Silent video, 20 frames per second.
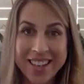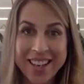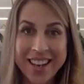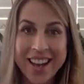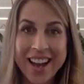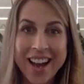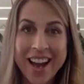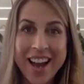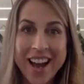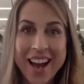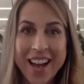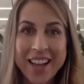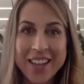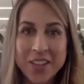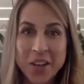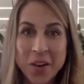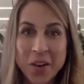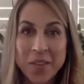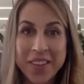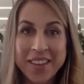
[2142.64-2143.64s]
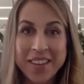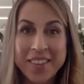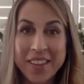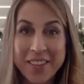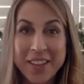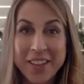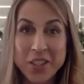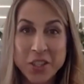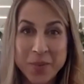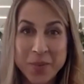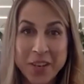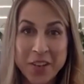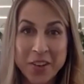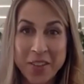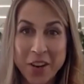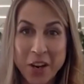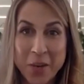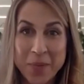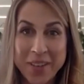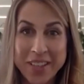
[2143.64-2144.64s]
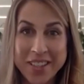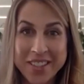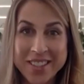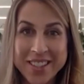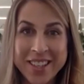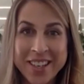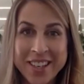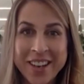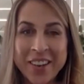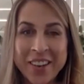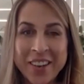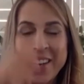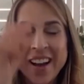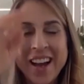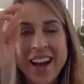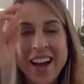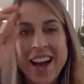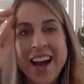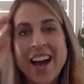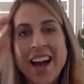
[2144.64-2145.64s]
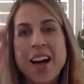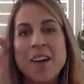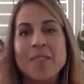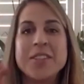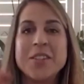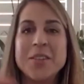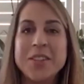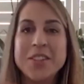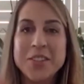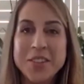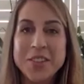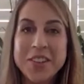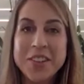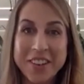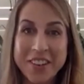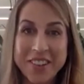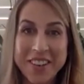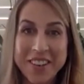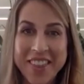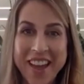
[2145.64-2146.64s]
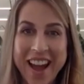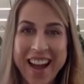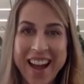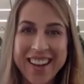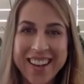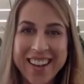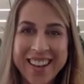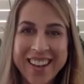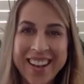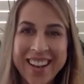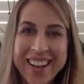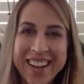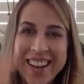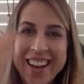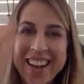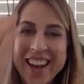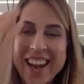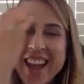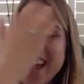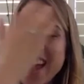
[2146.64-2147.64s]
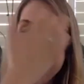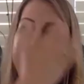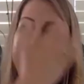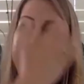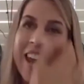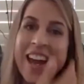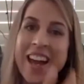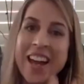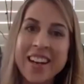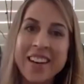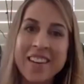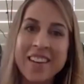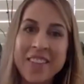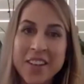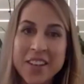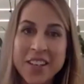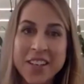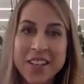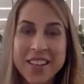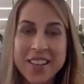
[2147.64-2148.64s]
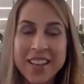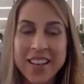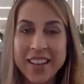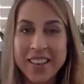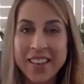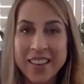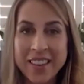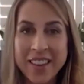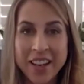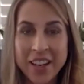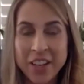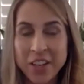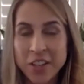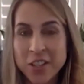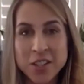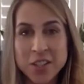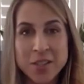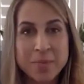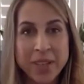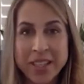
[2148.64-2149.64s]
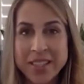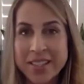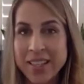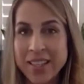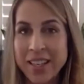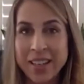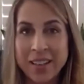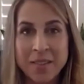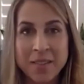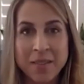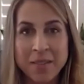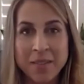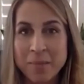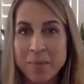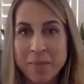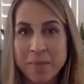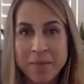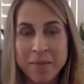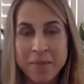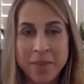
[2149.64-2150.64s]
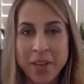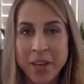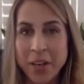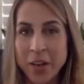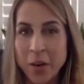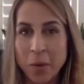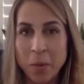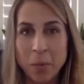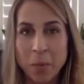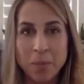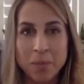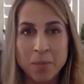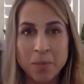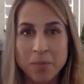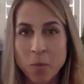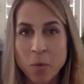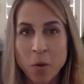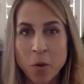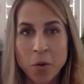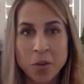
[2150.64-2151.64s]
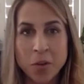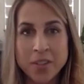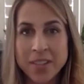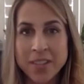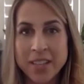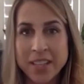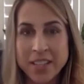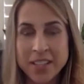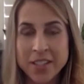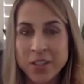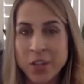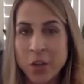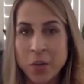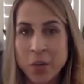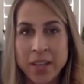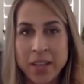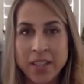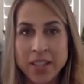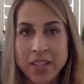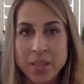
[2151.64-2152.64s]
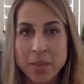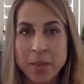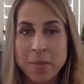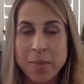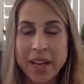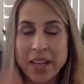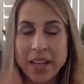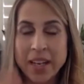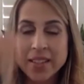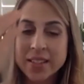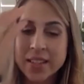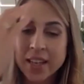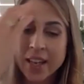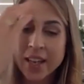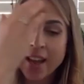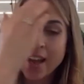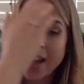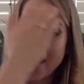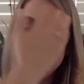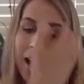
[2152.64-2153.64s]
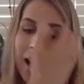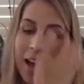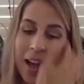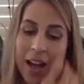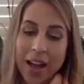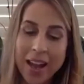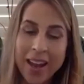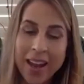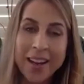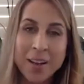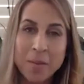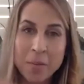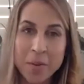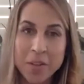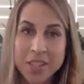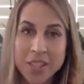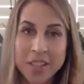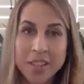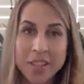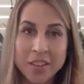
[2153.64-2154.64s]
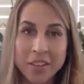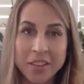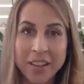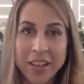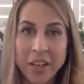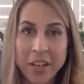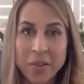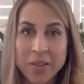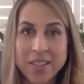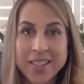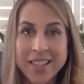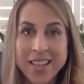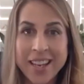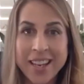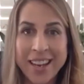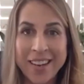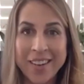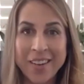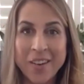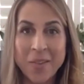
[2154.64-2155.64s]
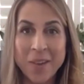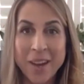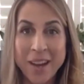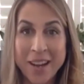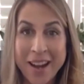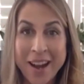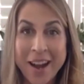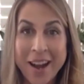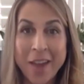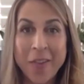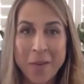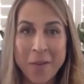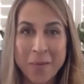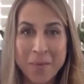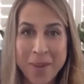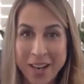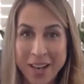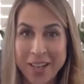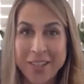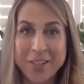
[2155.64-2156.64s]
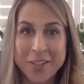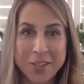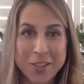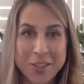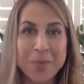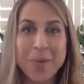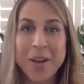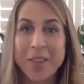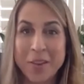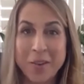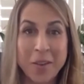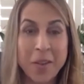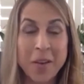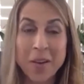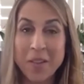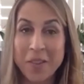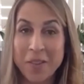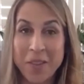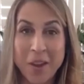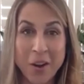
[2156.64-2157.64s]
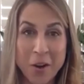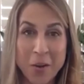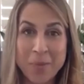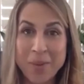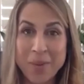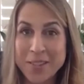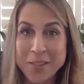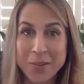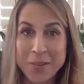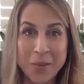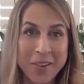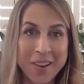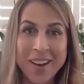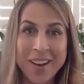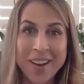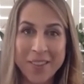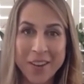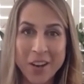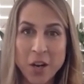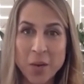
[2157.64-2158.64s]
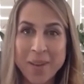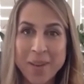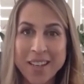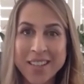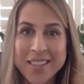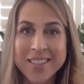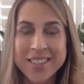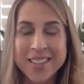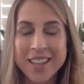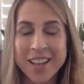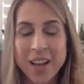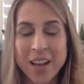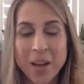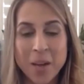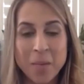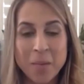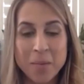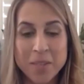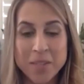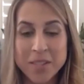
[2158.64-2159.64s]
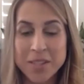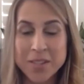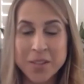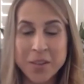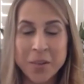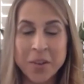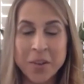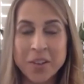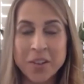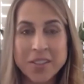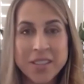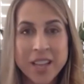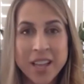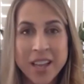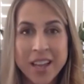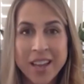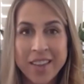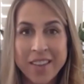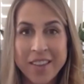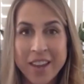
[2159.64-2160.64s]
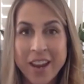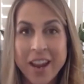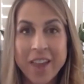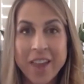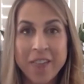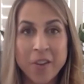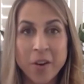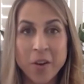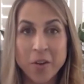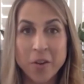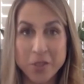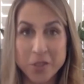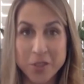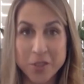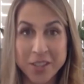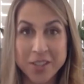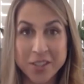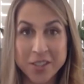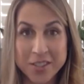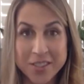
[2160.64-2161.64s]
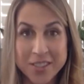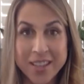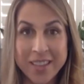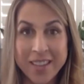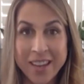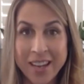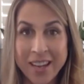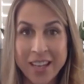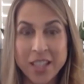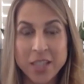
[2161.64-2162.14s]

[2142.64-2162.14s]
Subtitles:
I don't think that they should be your therapist, So I do agree with that. And that you're just mixing, roles that just don't need to be mixed. And in particular, like you were saying, right now, the managers, whether they're therapists or not therapists, business owners, they have their own stressors that they need to